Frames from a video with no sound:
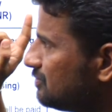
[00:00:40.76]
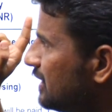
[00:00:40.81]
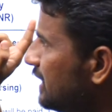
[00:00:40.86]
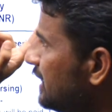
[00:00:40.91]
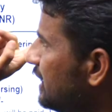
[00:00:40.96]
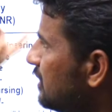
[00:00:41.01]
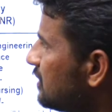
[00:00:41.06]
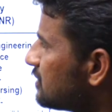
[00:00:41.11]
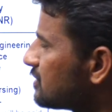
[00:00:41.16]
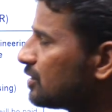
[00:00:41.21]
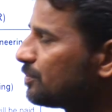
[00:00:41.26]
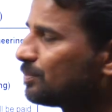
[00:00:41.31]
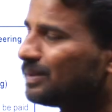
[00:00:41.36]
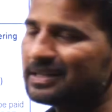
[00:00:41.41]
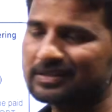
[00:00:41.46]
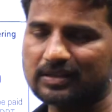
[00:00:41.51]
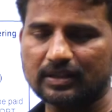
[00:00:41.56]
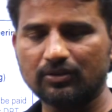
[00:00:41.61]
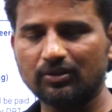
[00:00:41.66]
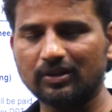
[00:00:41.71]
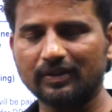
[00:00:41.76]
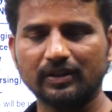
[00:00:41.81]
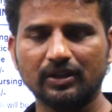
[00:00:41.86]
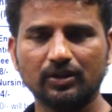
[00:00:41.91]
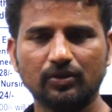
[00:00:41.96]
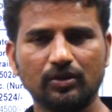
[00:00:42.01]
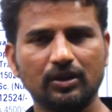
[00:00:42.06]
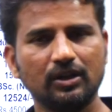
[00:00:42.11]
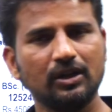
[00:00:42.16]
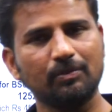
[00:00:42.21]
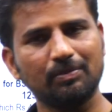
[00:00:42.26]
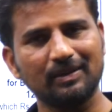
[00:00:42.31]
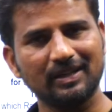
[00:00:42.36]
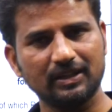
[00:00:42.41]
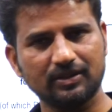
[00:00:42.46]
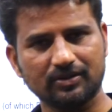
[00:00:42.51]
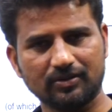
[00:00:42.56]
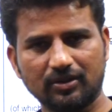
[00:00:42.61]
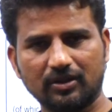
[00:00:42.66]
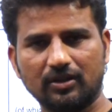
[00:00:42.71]
These years, lo pass ayina vallandaru kuda
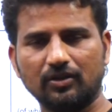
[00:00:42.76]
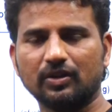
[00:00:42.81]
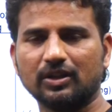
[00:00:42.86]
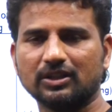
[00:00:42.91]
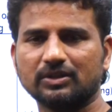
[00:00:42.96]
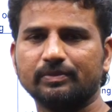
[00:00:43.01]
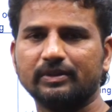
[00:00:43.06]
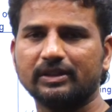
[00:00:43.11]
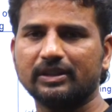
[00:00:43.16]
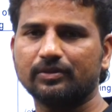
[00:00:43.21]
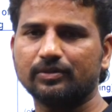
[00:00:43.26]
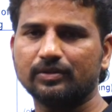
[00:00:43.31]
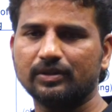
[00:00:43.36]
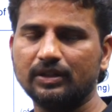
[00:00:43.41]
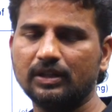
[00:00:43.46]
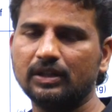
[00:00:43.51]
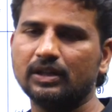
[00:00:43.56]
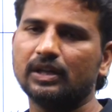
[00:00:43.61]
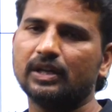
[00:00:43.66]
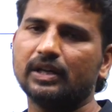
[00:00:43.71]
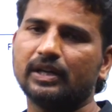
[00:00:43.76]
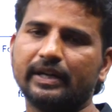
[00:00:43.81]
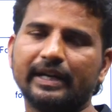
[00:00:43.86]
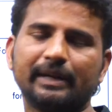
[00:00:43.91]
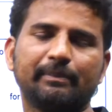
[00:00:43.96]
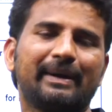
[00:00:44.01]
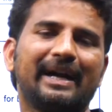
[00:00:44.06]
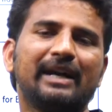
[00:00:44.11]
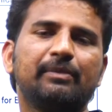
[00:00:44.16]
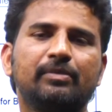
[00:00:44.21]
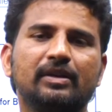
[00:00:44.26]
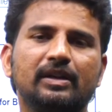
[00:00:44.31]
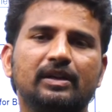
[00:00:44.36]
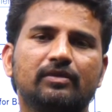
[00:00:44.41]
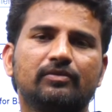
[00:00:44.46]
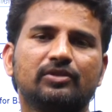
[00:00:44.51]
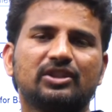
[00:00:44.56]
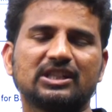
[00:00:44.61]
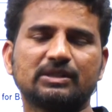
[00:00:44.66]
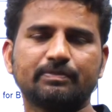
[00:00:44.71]
apply undi. It might
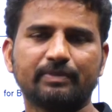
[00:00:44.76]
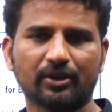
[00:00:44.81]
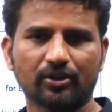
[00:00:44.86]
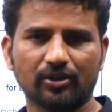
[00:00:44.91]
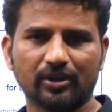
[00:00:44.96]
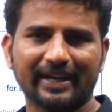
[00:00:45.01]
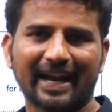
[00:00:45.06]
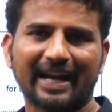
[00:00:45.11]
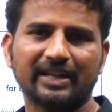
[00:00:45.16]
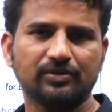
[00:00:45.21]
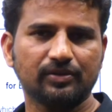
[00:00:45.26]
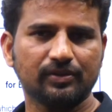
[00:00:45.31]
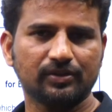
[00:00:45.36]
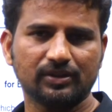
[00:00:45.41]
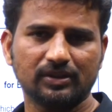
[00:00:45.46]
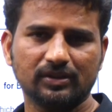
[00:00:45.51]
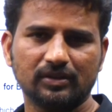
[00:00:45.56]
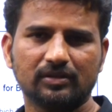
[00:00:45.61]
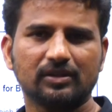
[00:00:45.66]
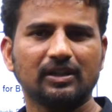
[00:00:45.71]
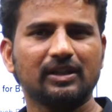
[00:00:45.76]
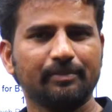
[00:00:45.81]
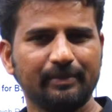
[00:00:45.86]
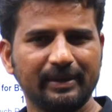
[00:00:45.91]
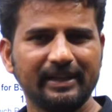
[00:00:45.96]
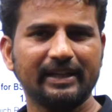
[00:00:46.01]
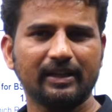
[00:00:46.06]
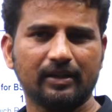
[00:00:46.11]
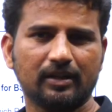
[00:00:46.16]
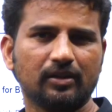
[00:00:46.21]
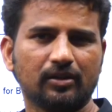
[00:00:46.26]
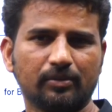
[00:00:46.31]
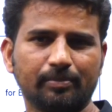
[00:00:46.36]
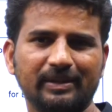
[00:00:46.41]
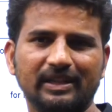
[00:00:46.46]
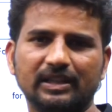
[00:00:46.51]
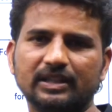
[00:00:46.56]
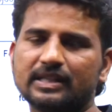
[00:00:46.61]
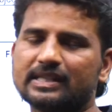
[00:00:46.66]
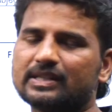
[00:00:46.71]
be with respect to the graduation, then BTech or
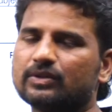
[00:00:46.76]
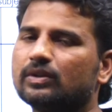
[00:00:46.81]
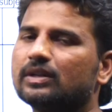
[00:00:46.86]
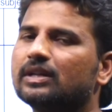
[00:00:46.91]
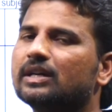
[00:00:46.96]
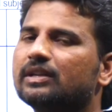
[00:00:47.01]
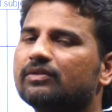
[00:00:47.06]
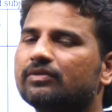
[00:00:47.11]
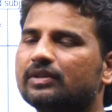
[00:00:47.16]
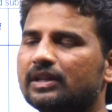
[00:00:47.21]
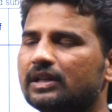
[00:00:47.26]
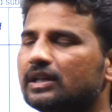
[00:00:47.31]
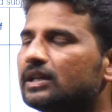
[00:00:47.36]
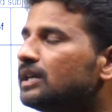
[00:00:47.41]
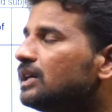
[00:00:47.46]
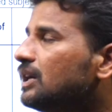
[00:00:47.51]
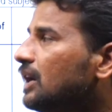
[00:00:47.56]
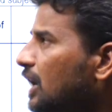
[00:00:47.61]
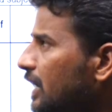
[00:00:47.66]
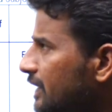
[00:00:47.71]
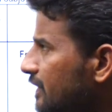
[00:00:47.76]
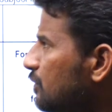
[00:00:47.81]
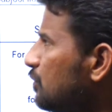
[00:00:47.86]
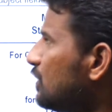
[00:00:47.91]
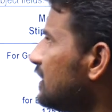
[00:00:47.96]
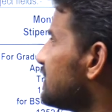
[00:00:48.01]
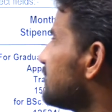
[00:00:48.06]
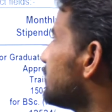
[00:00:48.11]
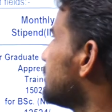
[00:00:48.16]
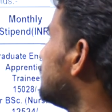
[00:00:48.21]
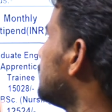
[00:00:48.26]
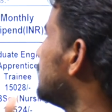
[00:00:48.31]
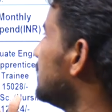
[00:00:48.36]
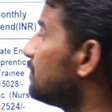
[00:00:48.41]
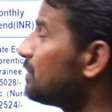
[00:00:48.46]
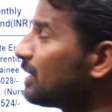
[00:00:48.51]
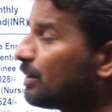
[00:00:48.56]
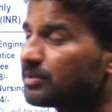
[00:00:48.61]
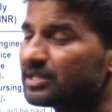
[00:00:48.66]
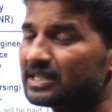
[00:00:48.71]
BE chesina vallu kanivandi. Otherwise,
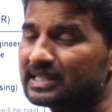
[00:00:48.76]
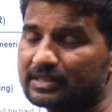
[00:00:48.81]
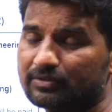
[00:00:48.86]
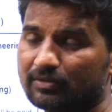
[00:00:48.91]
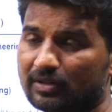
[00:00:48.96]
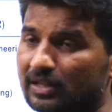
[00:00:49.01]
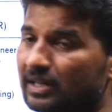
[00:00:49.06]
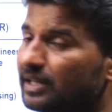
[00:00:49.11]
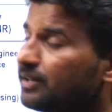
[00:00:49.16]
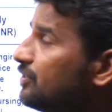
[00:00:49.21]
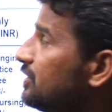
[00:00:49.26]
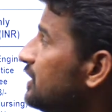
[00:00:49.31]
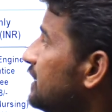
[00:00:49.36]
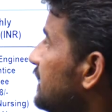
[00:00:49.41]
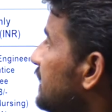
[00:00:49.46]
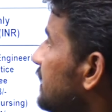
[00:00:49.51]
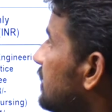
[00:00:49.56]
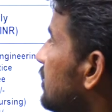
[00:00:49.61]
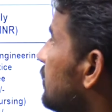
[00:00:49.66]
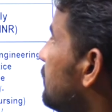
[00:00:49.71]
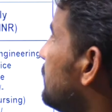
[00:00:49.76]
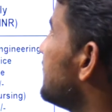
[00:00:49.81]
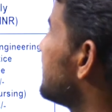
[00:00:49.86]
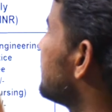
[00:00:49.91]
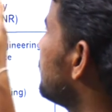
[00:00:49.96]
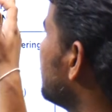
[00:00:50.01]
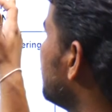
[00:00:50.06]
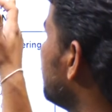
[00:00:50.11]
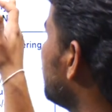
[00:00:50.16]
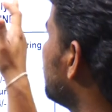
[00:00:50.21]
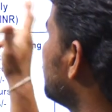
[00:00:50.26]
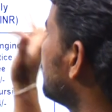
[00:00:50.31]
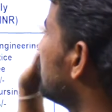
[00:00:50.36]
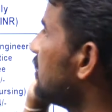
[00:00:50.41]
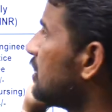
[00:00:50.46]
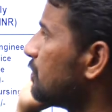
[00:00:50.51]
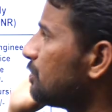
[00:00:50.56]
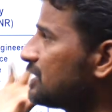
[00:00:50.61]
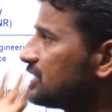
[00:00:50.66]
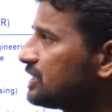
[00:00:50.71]
diploma chesina vallu kanivandi. Ee year lo passed ayina vallu
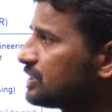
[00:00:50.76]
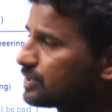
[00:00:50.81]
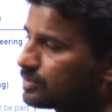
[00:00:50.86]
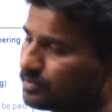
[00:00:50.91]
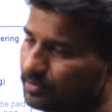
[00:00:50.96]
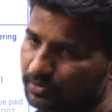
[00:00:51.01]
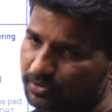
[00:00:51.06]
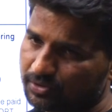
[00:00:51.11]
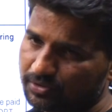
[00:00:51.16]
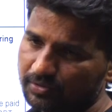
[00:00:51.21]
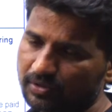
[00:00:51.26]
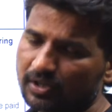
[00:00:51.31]
kuda apply chesukochu.